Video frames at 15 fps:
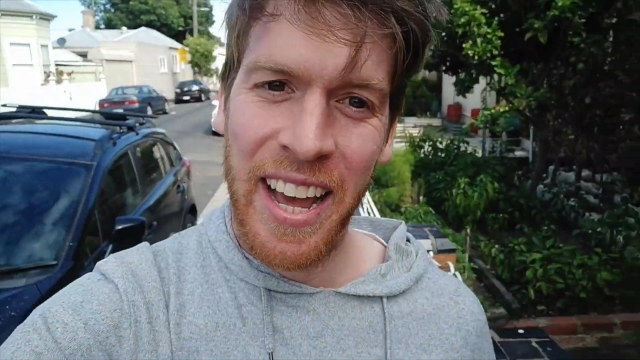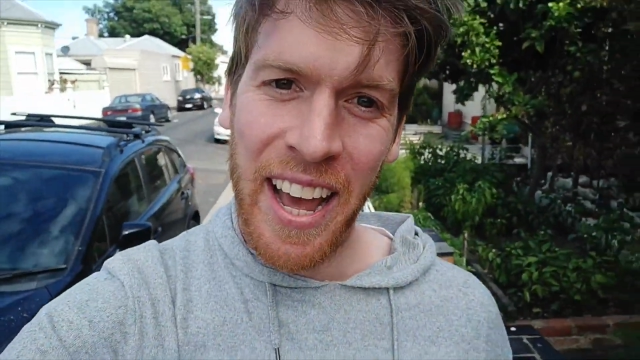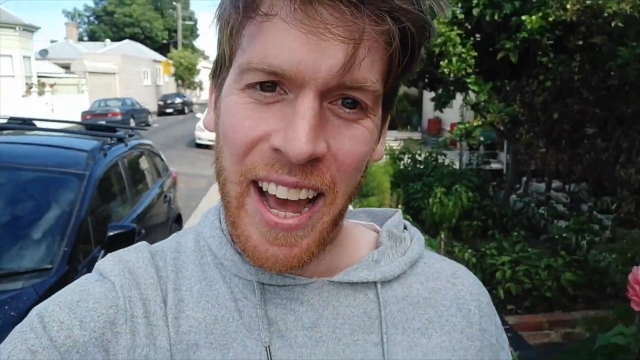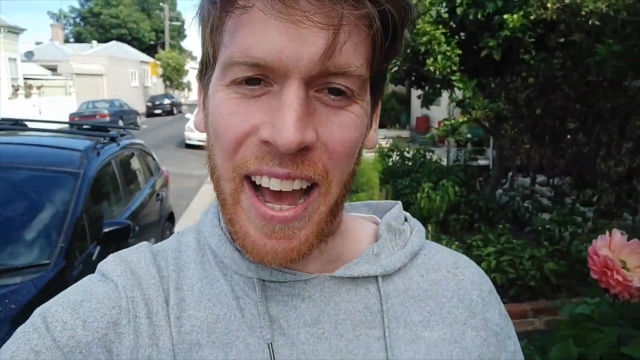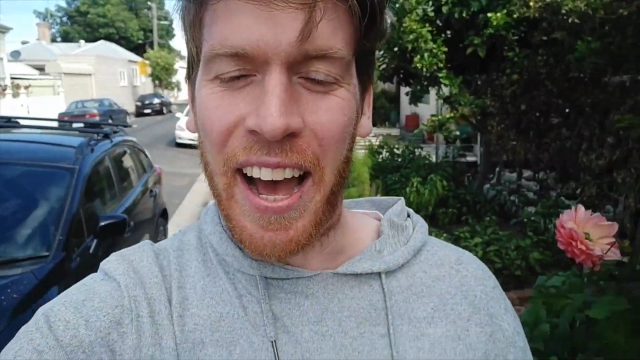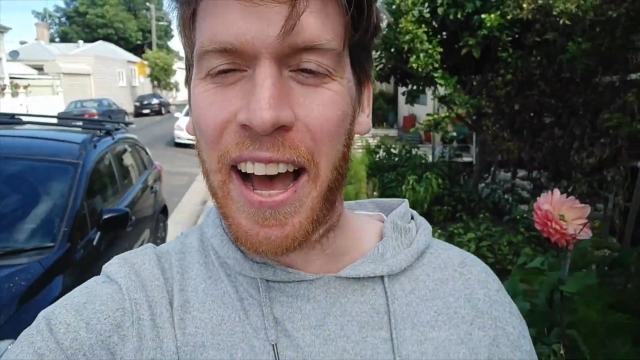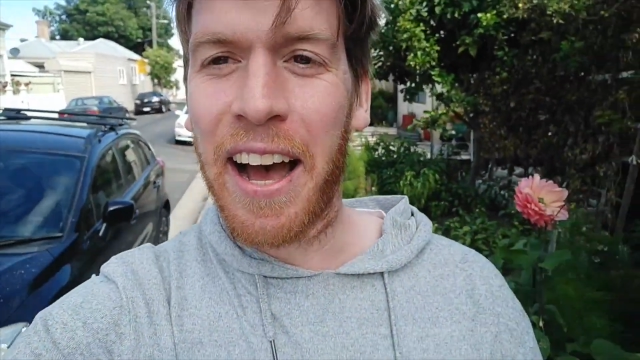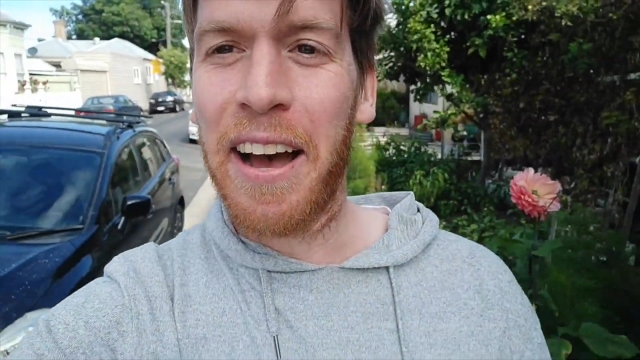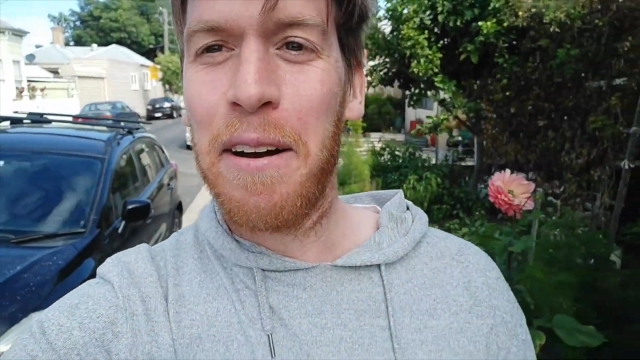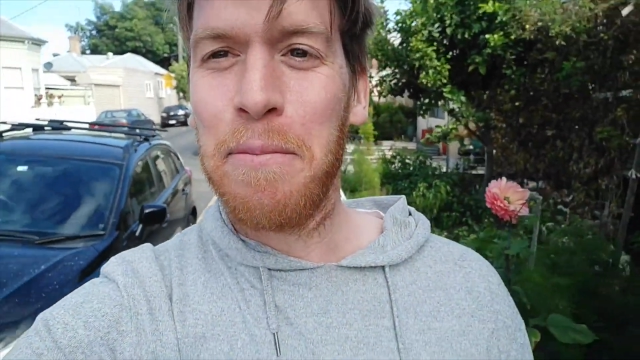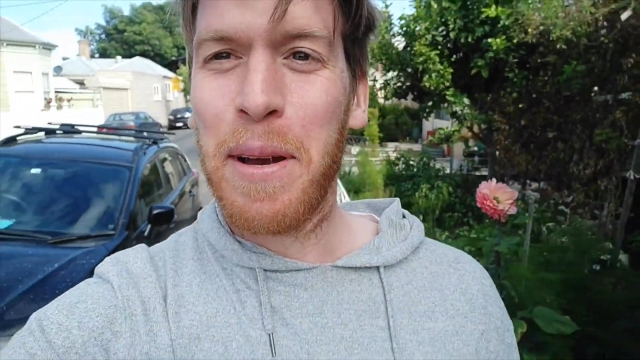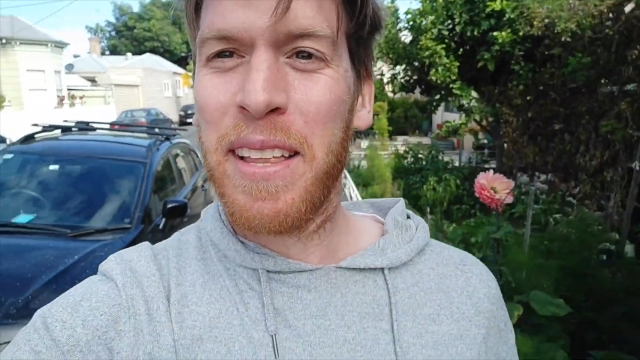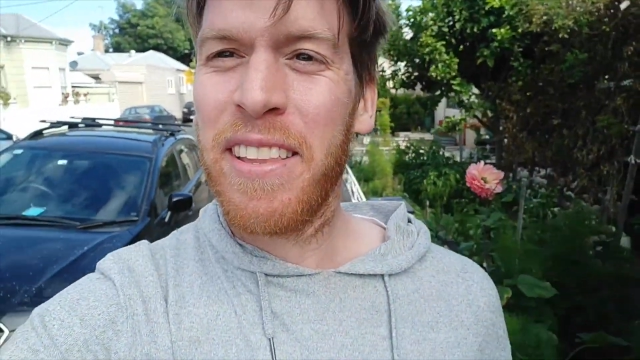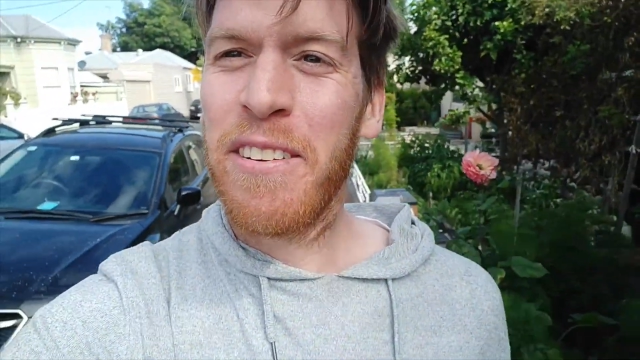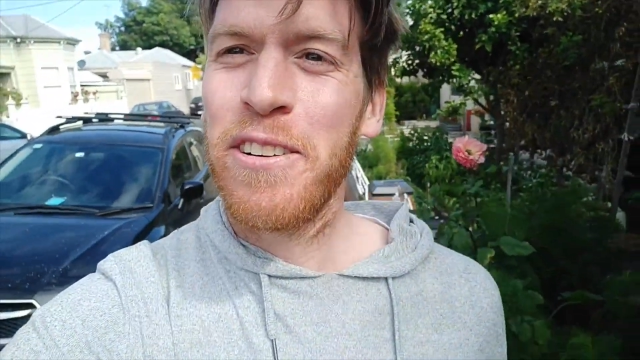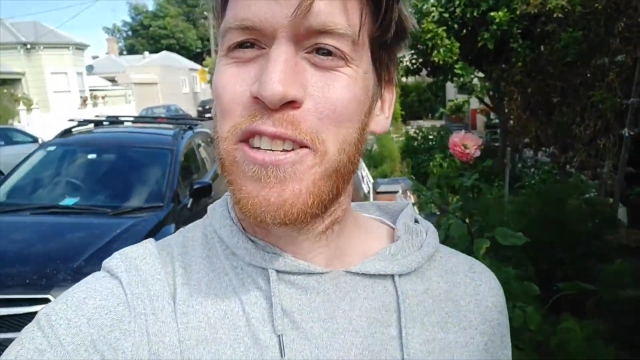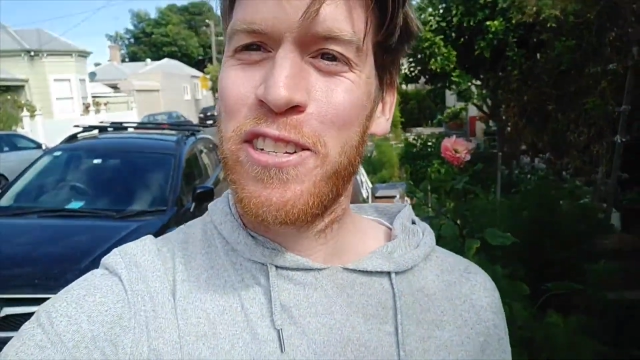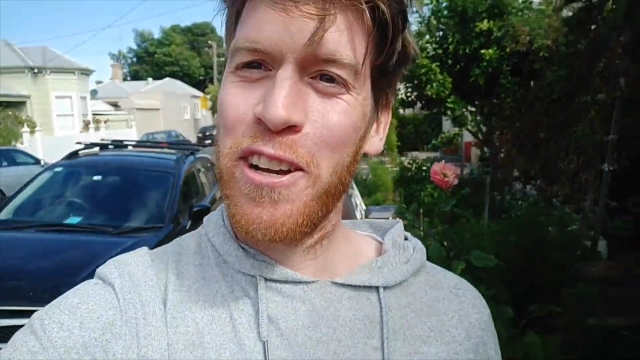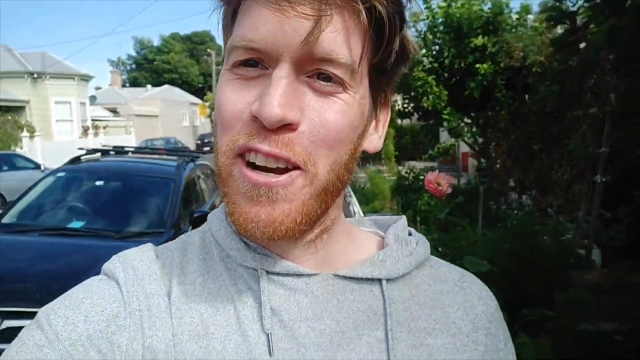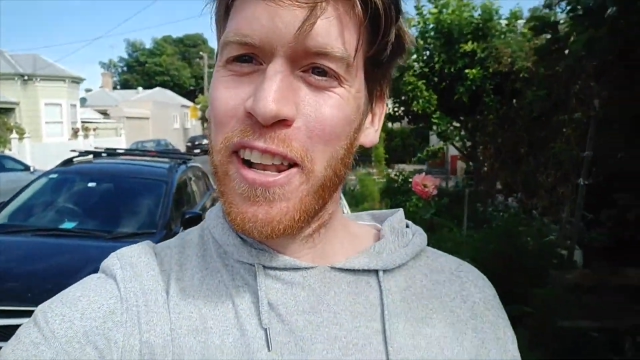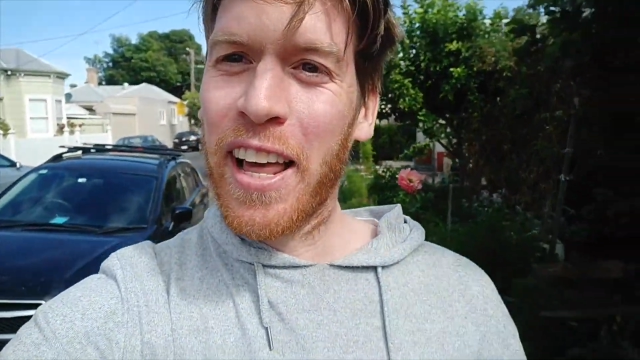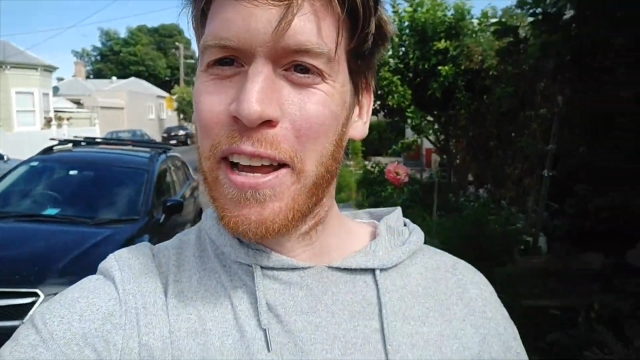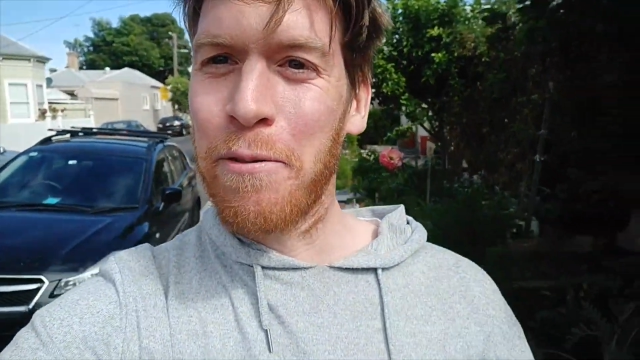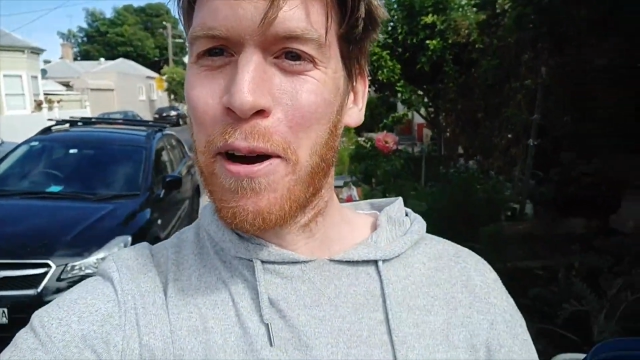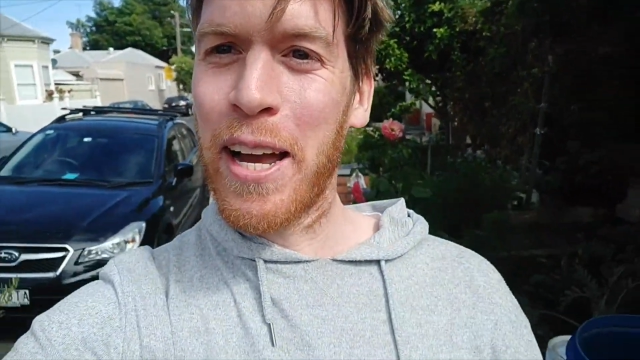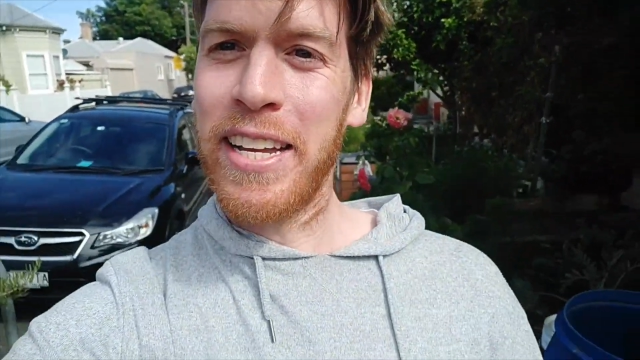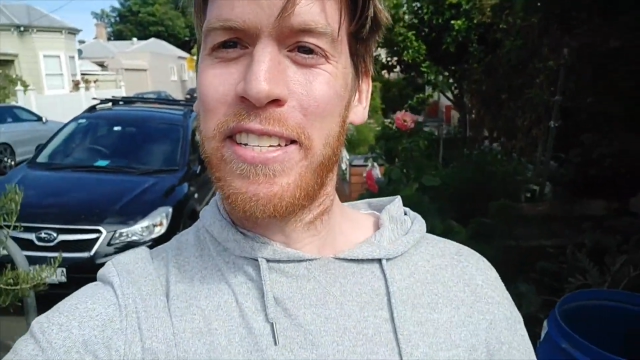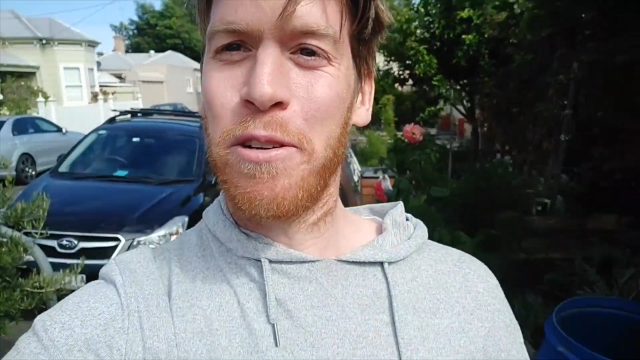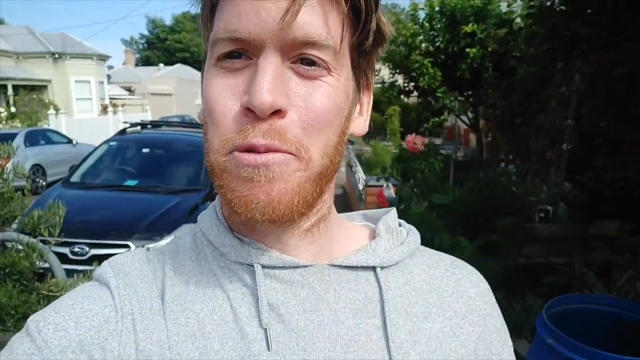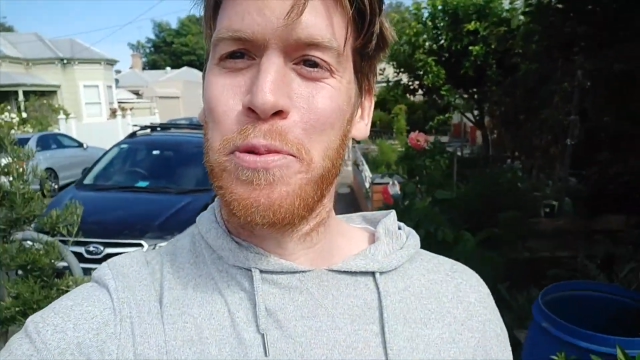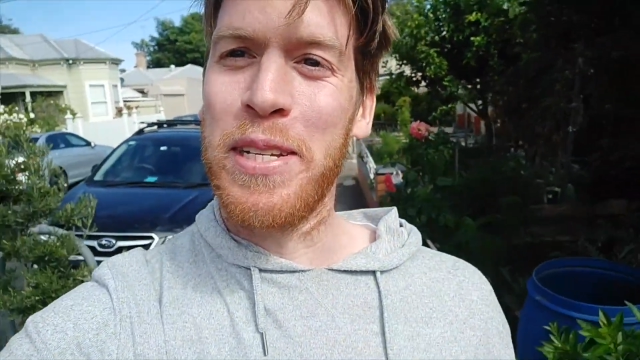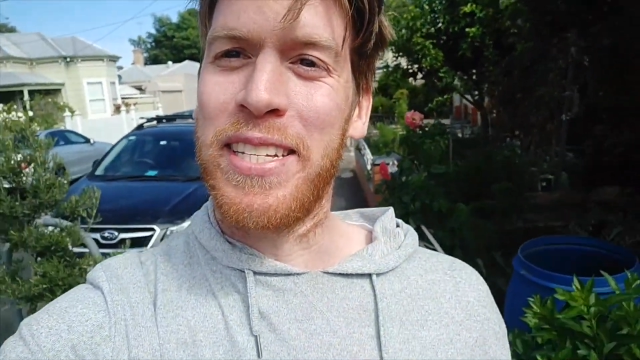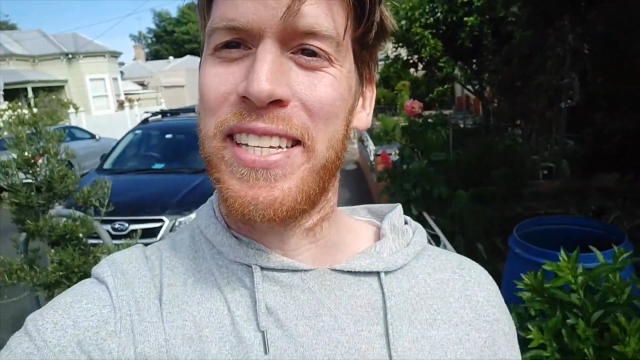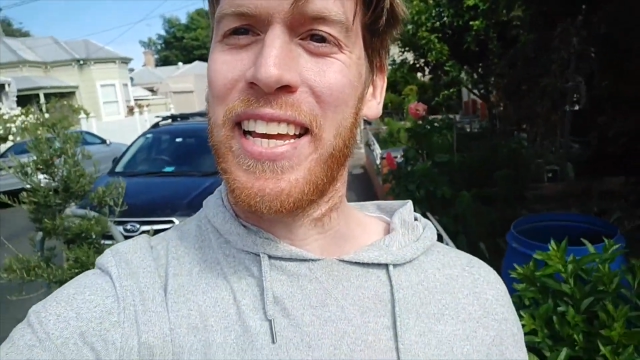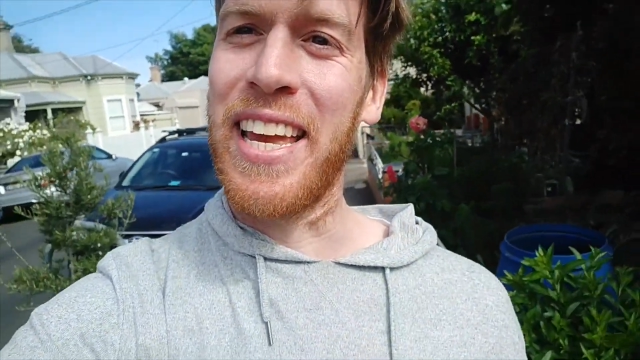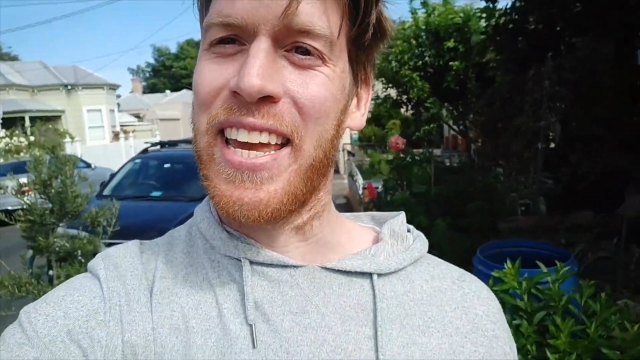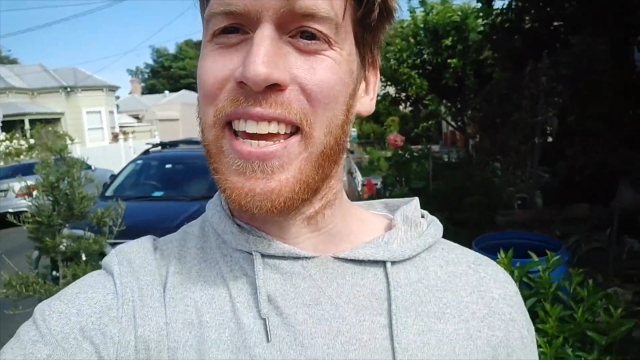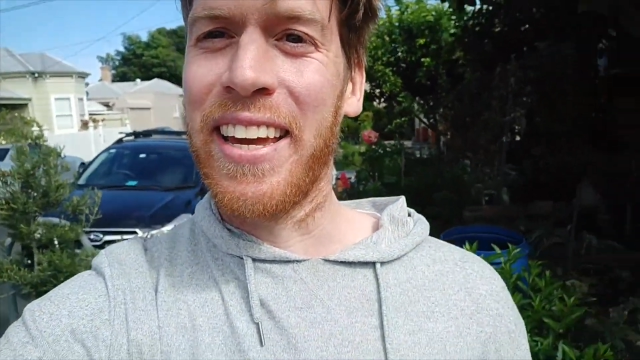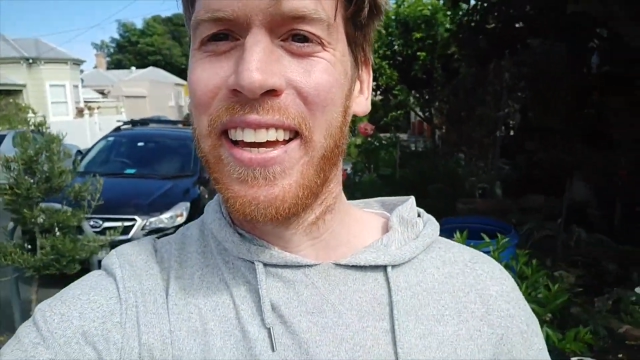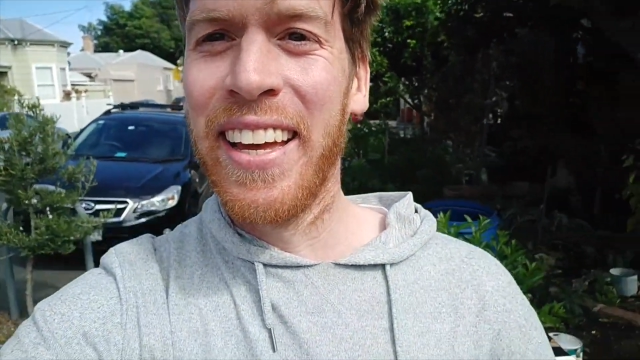and there are certain laneways that we'll be seeing